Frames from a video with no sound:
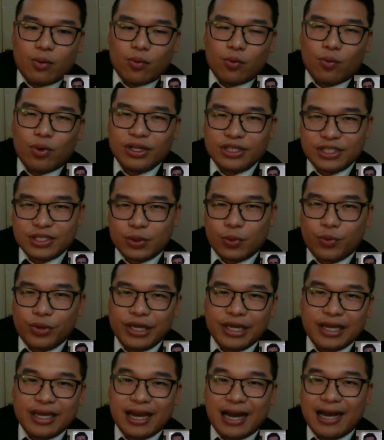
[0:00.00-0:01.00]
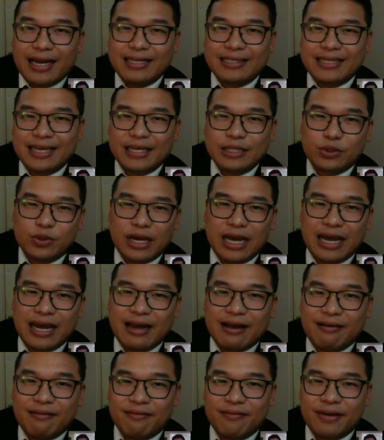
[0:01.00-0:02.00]
Once a week, I tend to
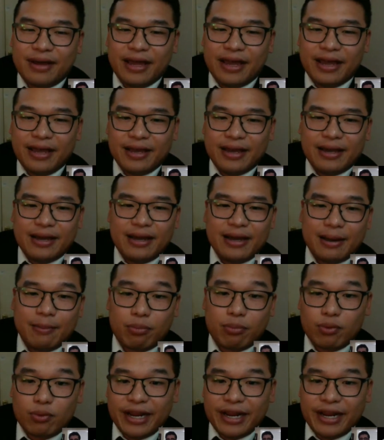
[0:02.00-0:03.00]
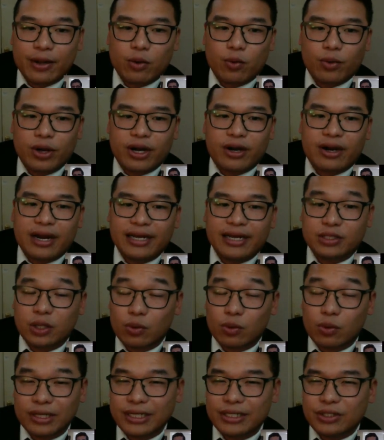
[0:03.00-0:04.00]
have a break where I
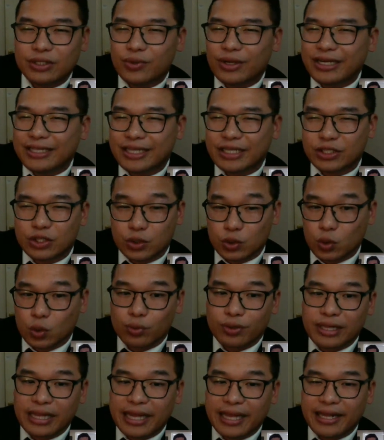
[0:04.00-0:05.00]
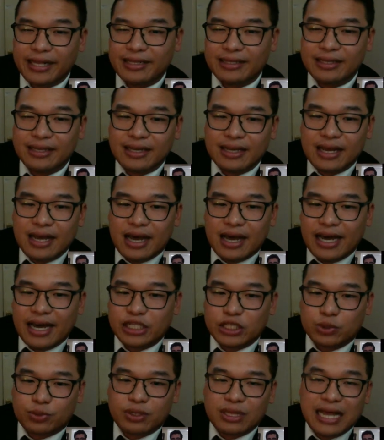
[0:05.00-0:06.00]
don't really do anything school-related. I
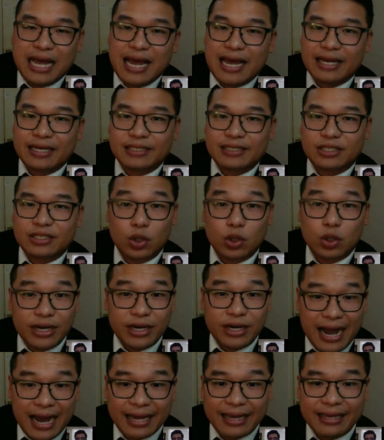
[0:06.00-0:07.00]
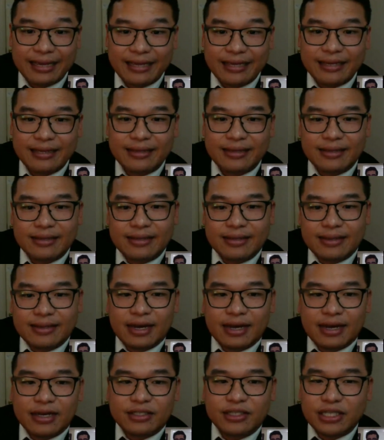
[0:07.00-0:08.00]
just relax, go on a hike,
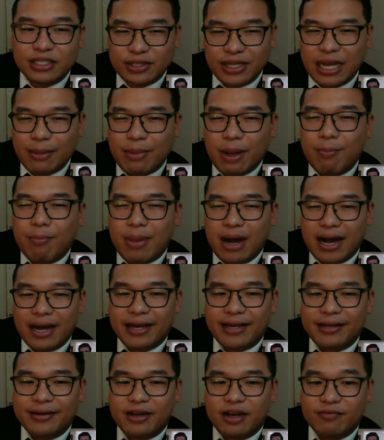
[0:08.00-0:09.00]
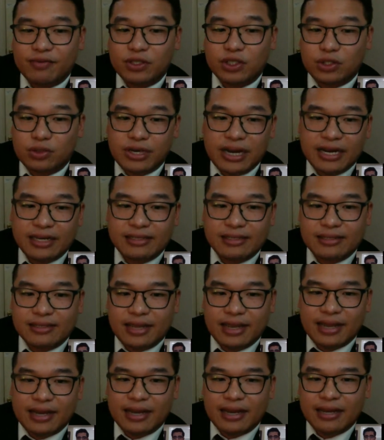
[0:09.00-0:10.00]
just to get my mind off the stress.
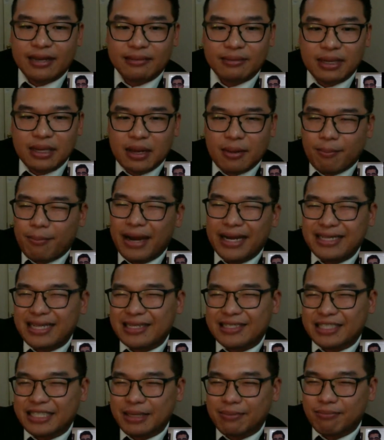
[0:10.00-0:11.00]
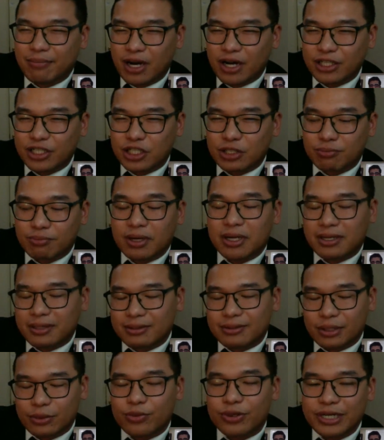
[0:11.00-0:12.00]
And might not seem much, but
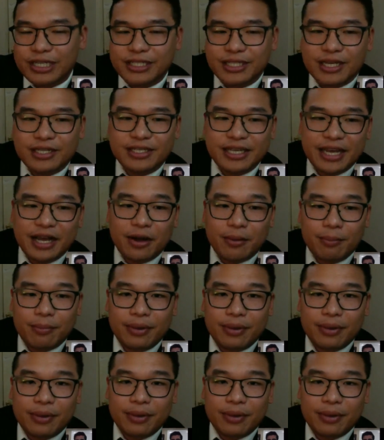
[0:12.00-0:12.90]
it really does help.